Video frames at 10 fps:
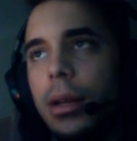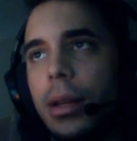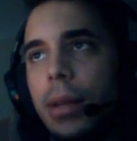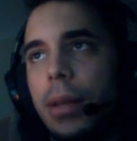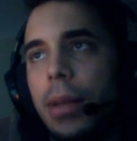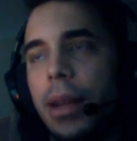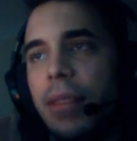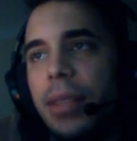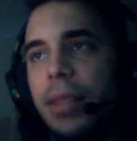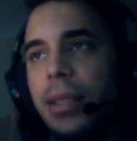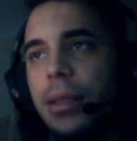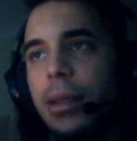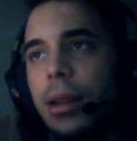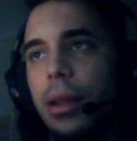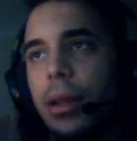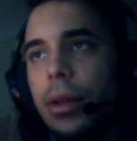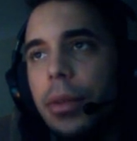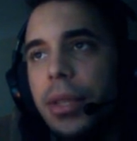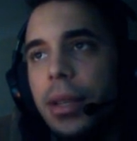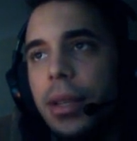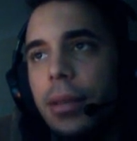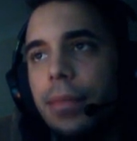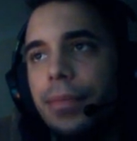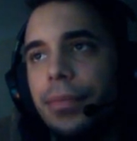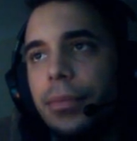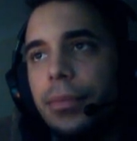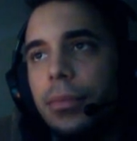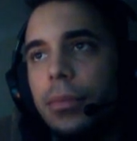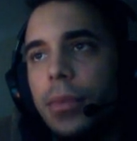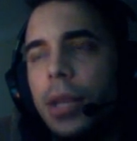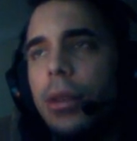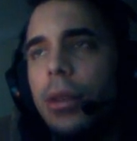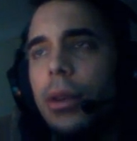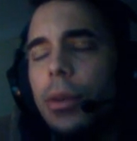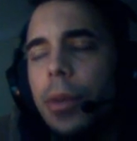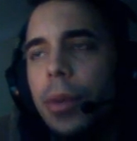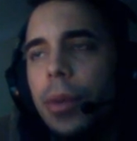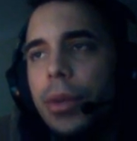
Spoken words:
that gave me 3%. I remember I was